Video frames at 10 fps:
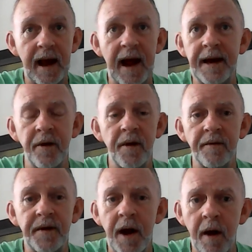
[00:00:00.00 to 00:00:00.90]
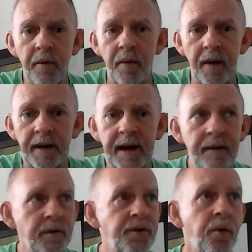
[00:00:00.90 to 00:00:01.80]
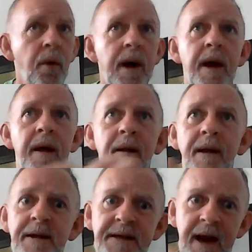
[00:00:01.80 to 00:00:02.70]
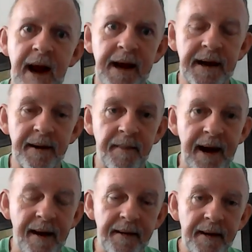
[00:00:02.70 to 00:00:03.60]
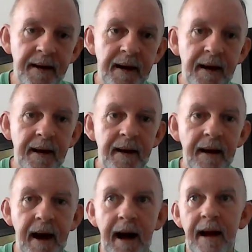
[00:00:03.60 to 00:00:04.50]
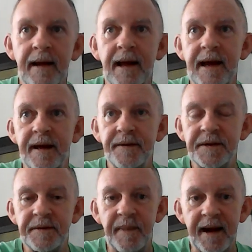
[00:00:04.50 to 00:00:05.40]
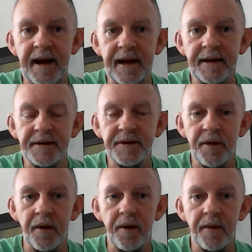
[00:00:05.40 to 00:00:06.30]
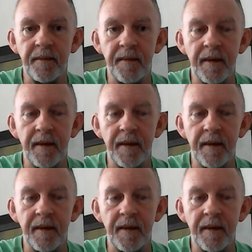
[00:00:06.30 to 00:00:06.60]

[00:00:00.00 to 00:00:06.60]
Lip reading: I knew of no one that was real excited about Ollie and Sphinx or